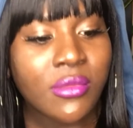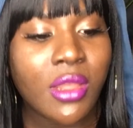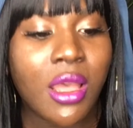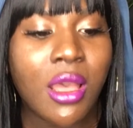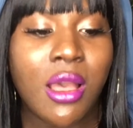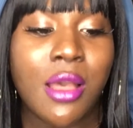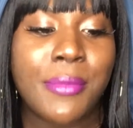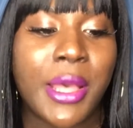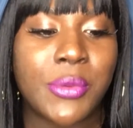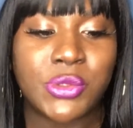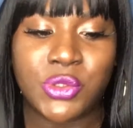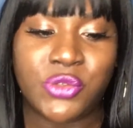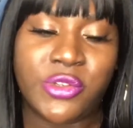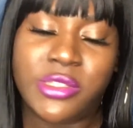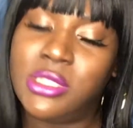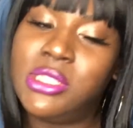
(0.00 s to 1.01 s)
um, I was on the
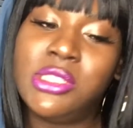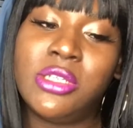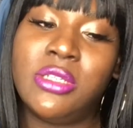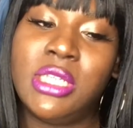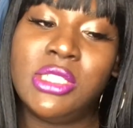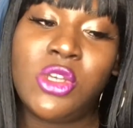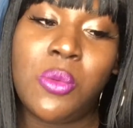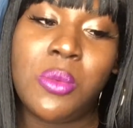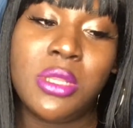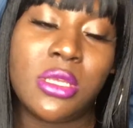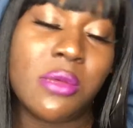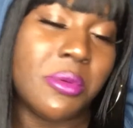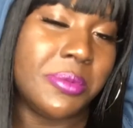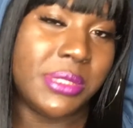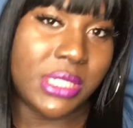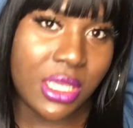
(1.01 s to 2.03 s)
register and they told me to come
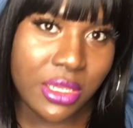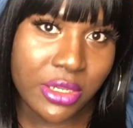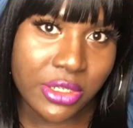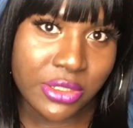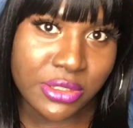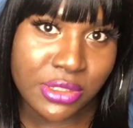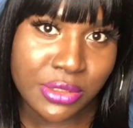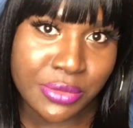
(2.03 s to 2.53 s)
upstairs.